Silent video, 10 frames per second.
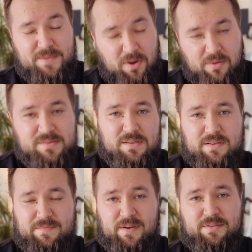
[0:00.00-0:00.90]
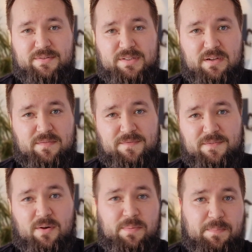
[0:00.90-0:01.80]
constantly find
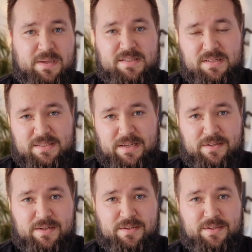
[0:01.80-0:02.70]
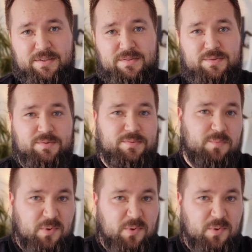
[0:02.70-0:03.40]
yourself copy-pasting data into